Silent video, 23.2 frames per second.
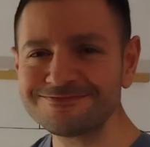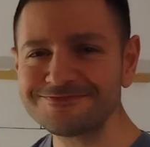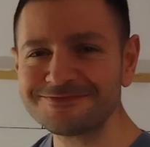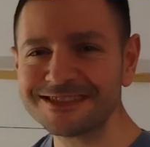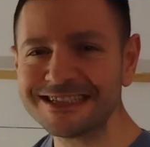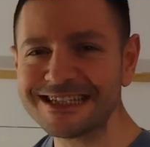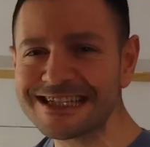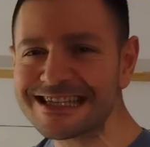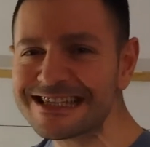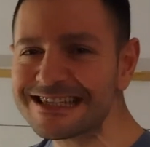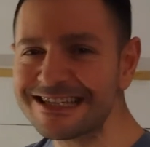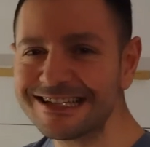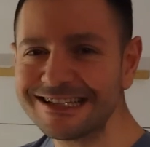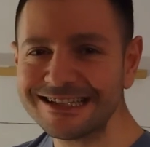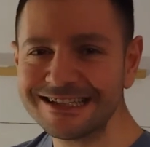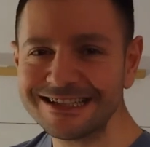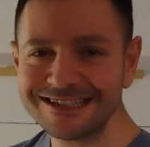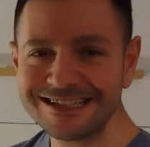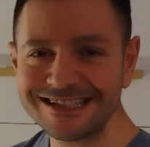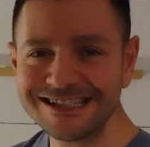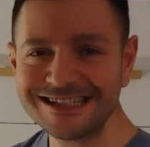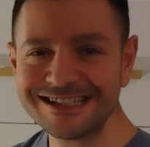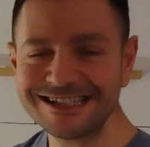It's
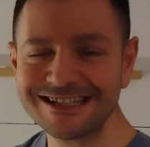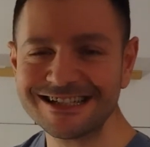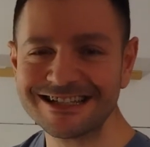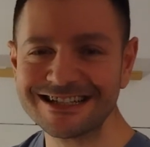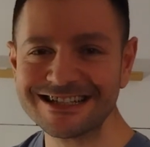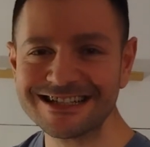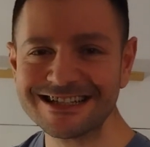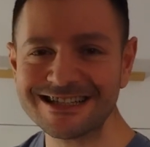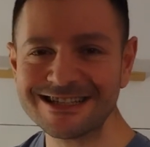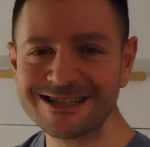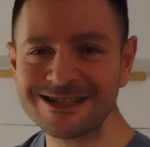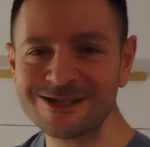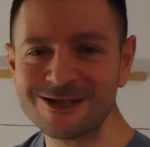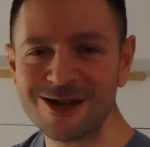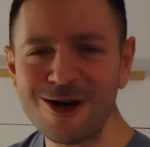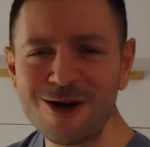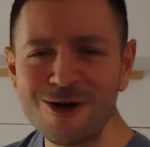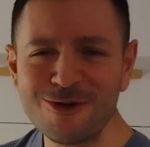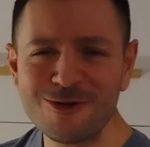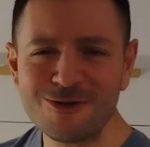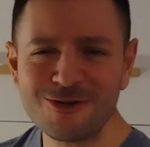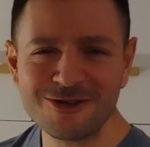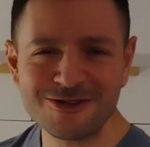delicious! It's
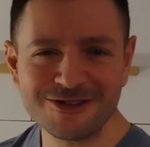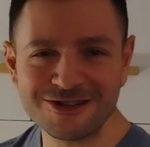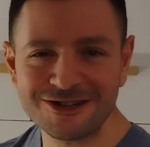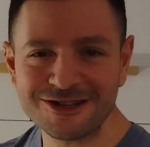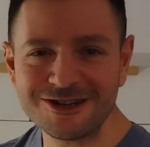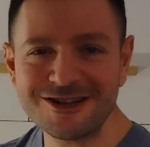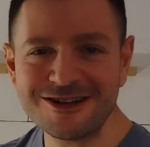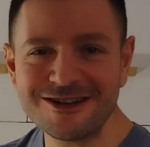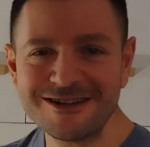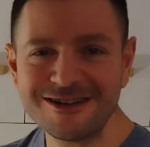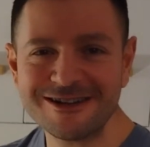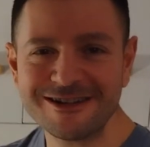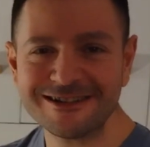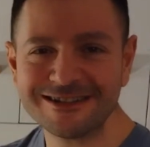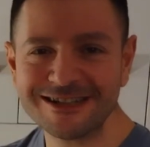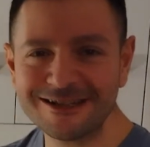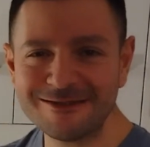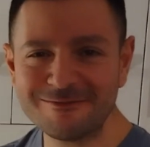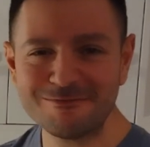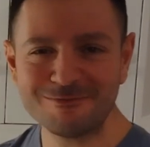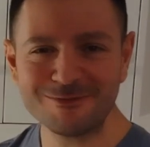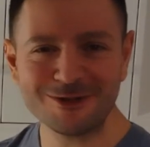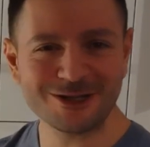so good!
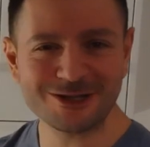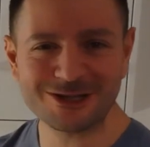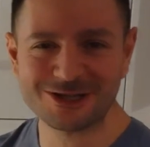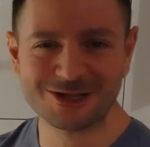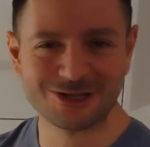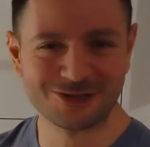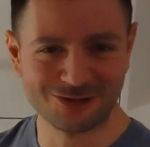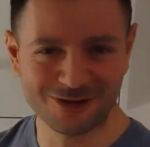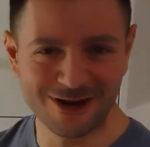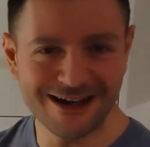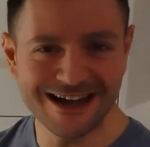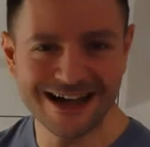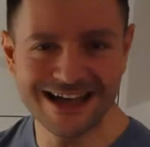You must try